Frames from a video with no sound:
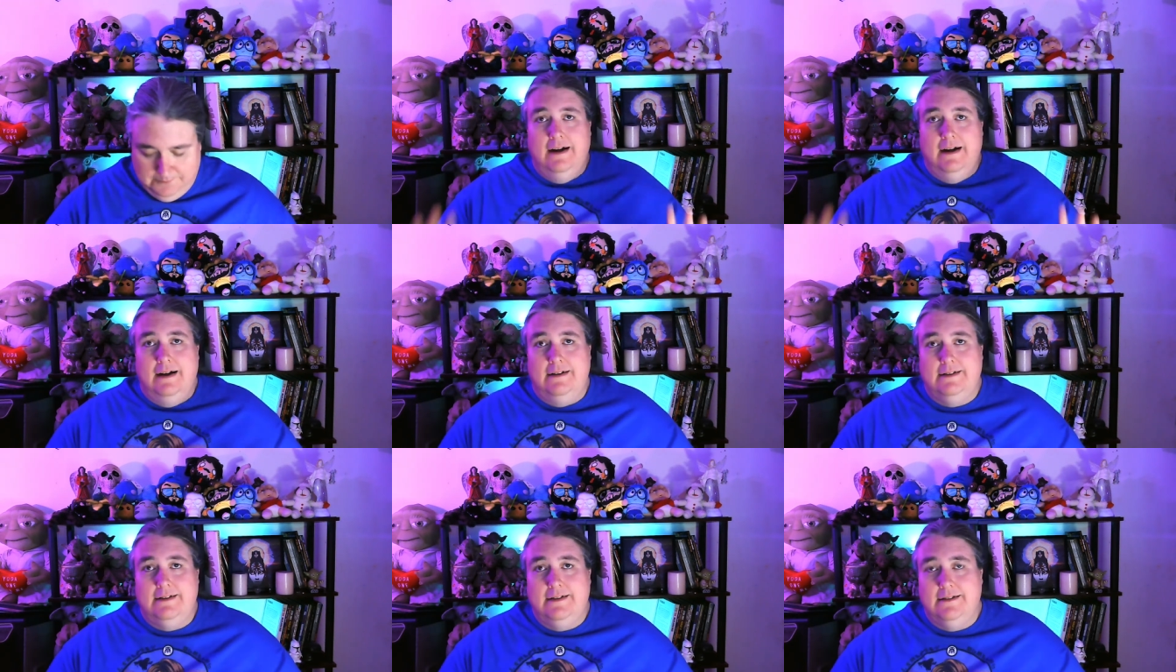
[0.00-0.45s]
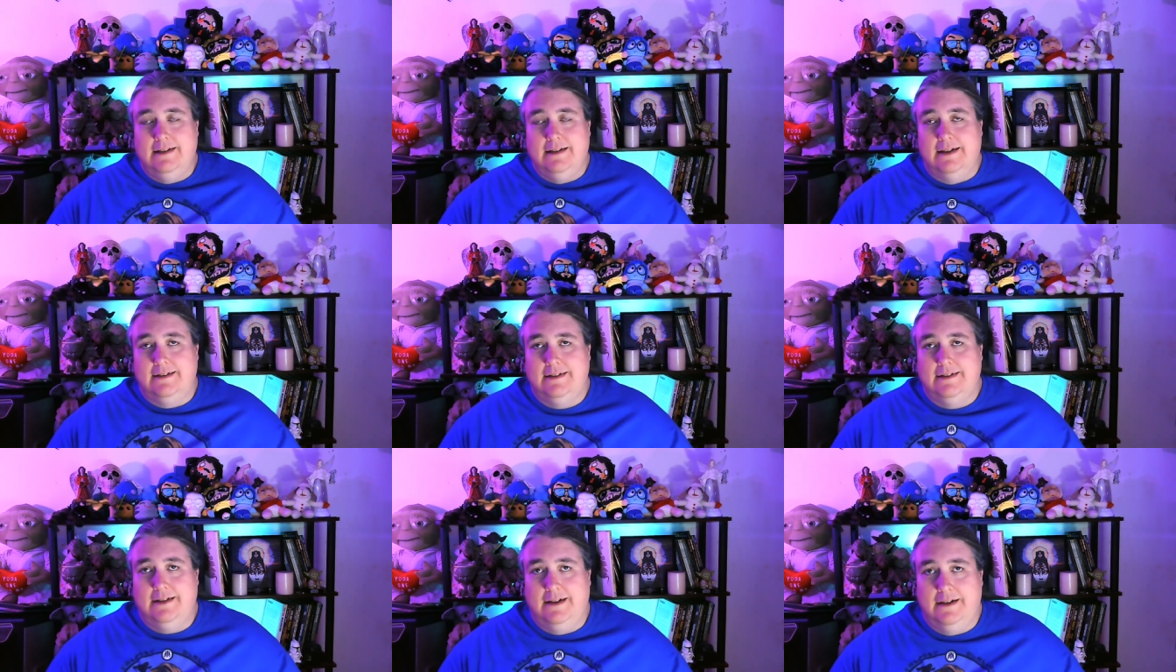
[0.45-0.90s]
Until
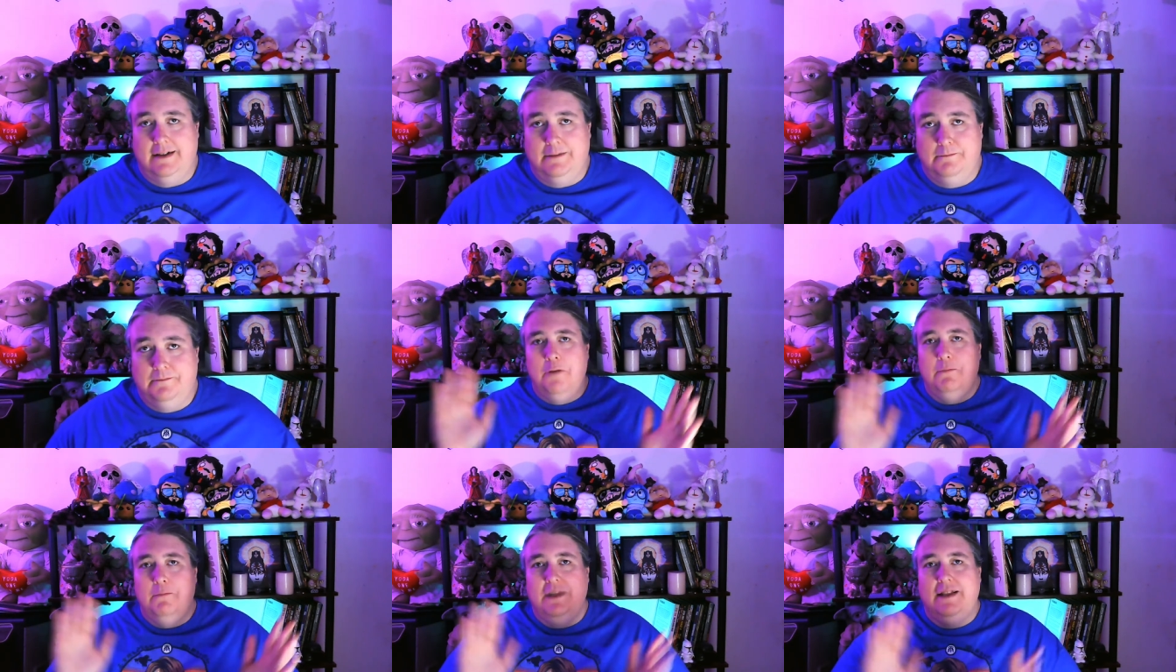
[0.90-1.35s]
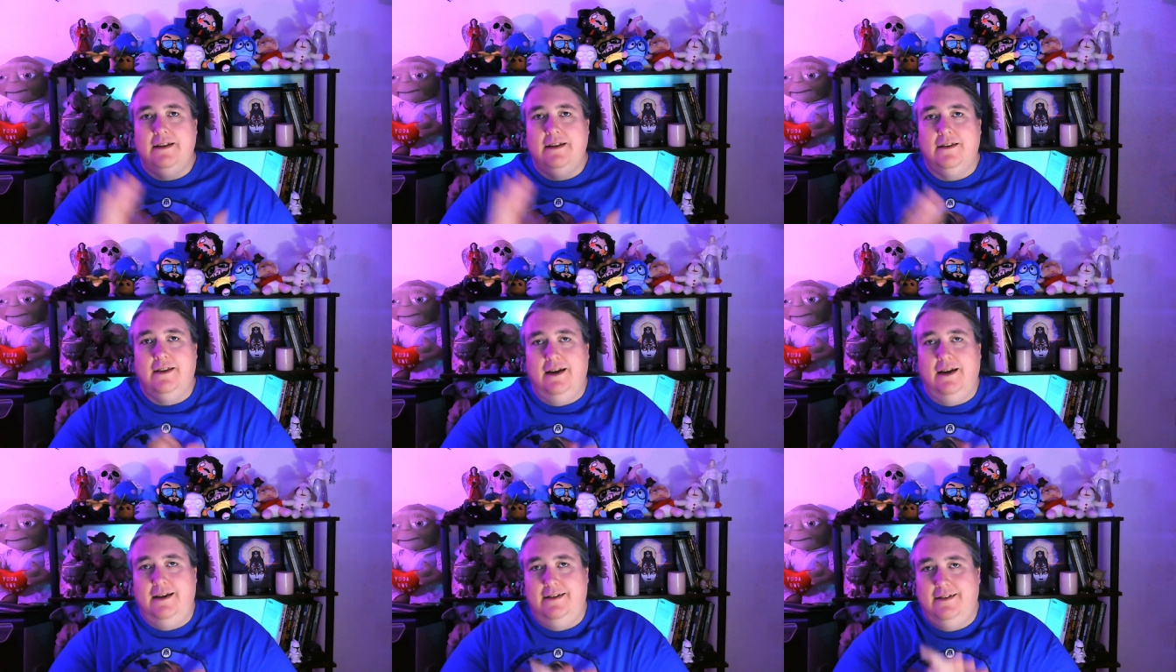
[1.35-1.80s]
next time, may the
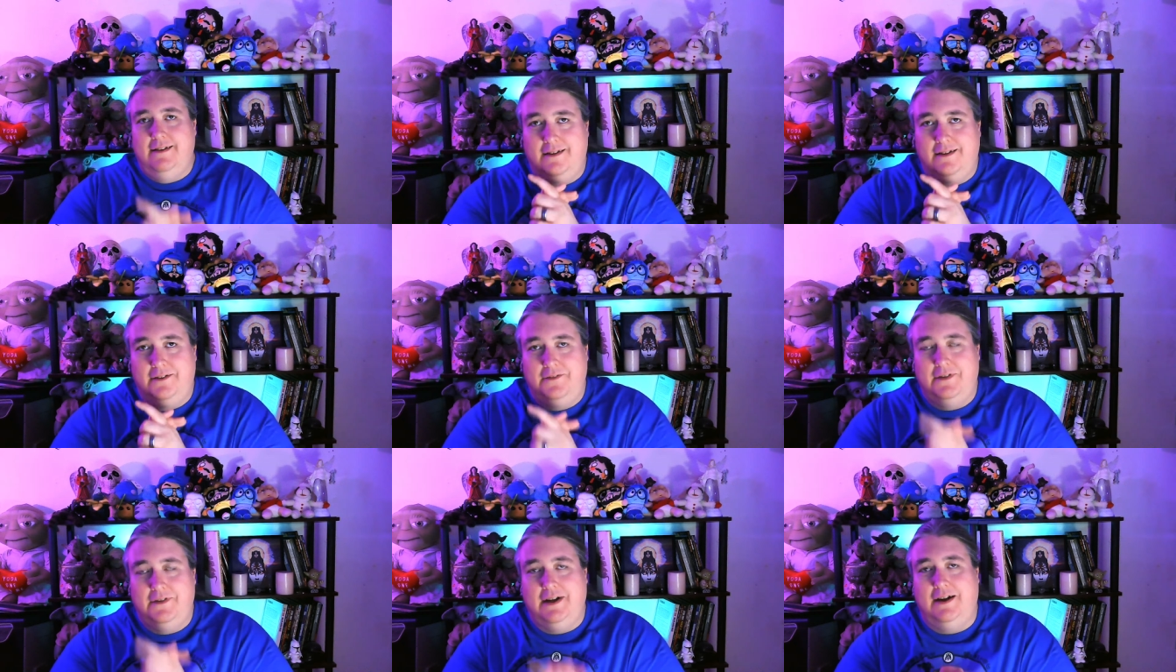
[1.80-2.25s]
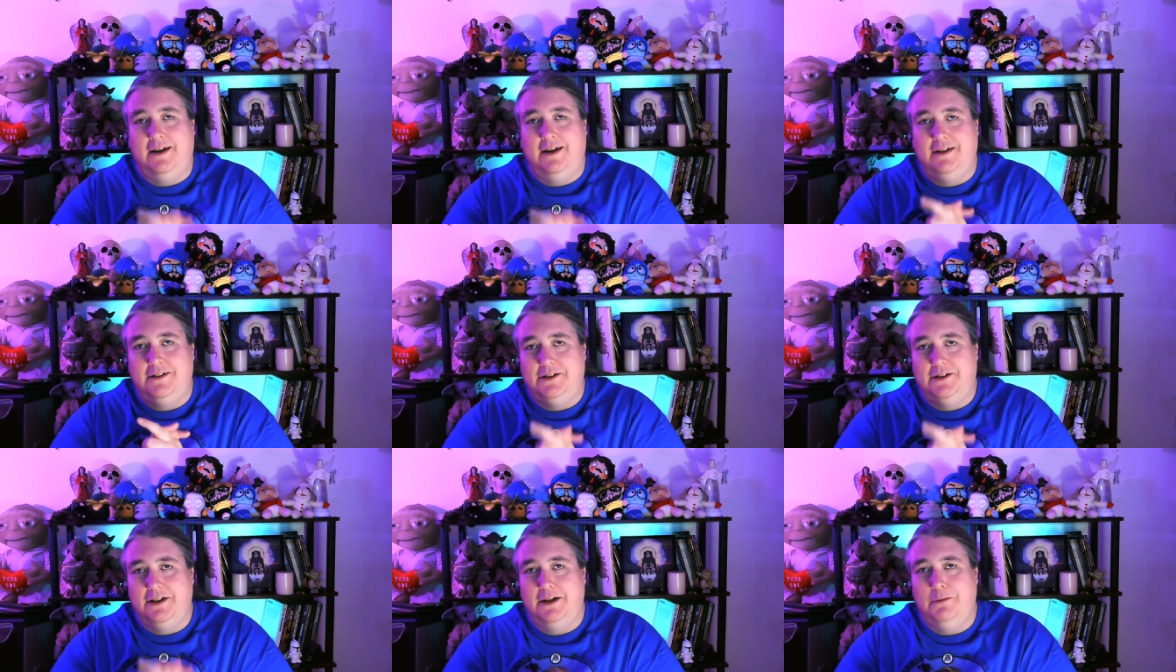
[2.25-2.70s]
light of
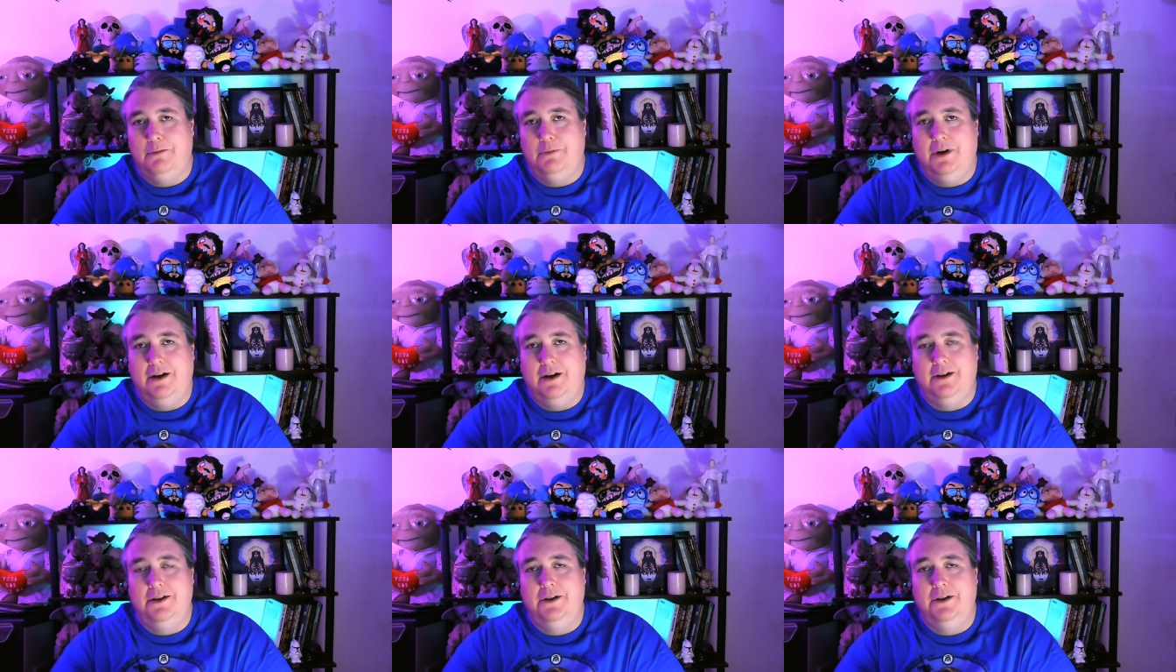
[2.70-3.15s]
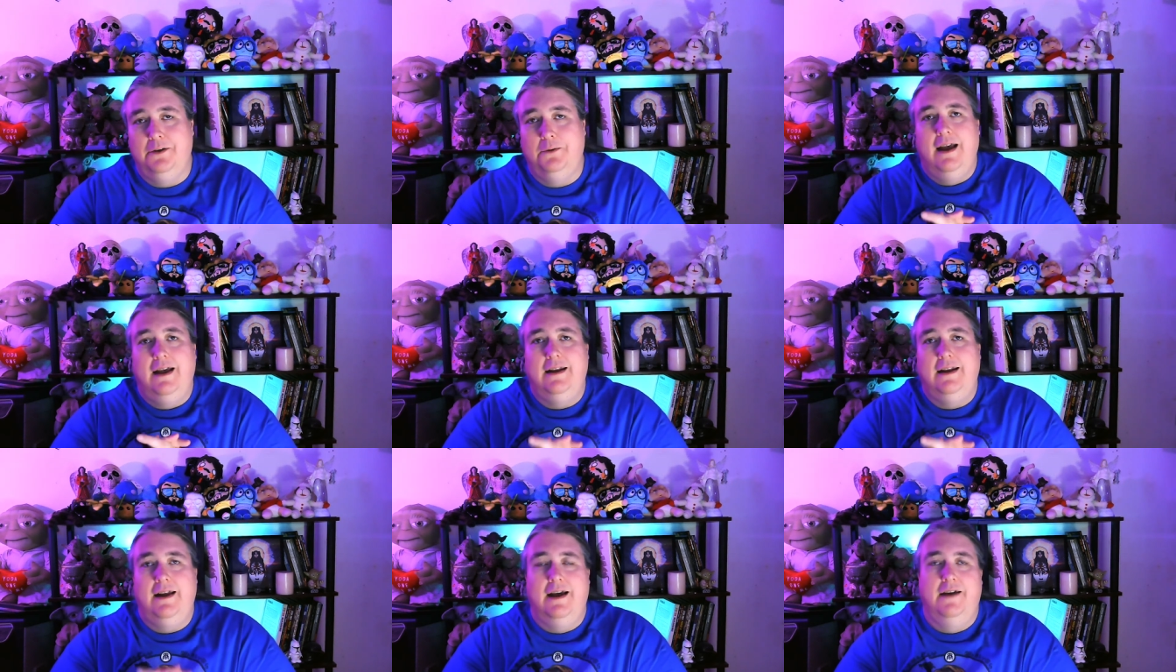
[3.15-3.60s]
God shine upon you
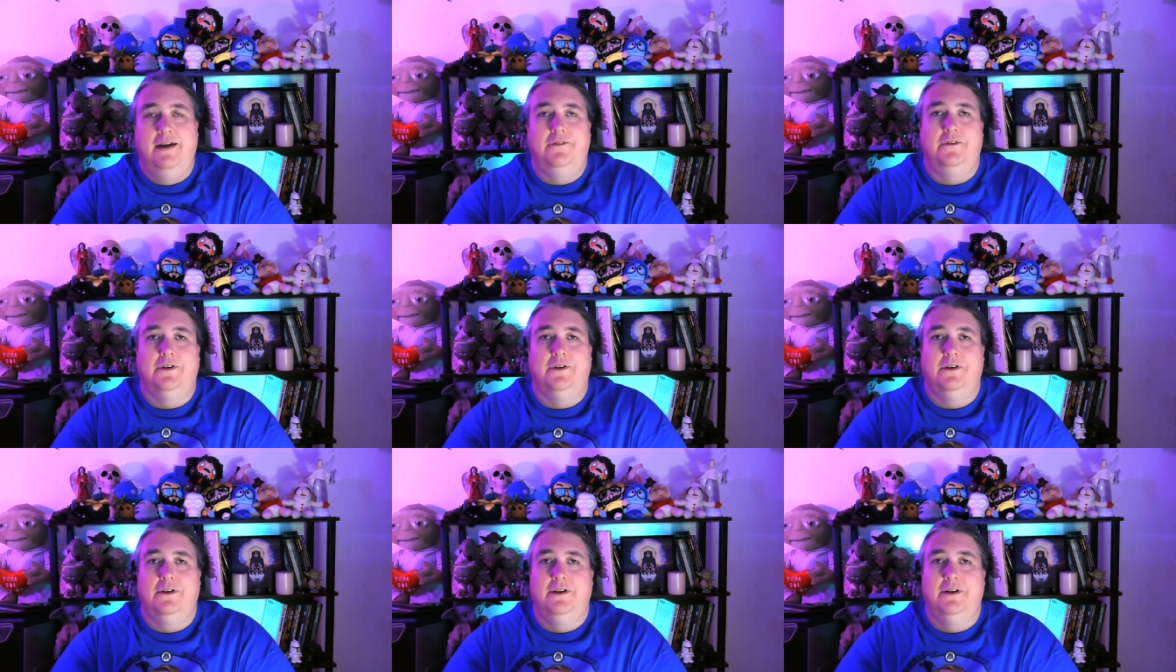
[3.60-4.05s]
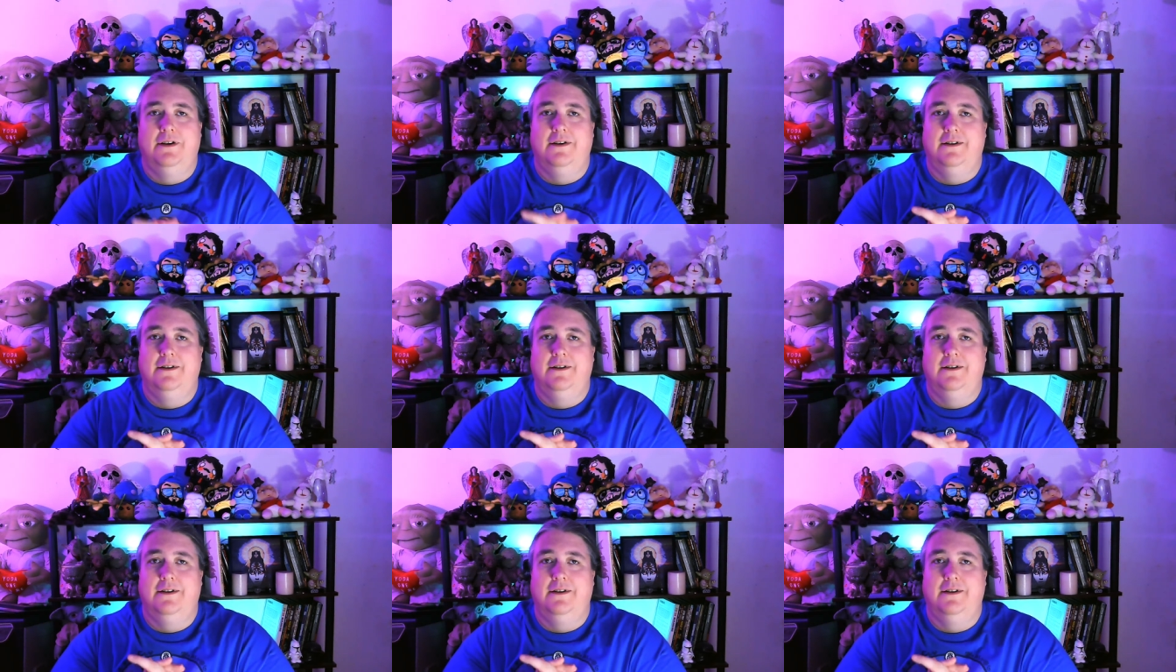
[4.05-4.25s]
and ever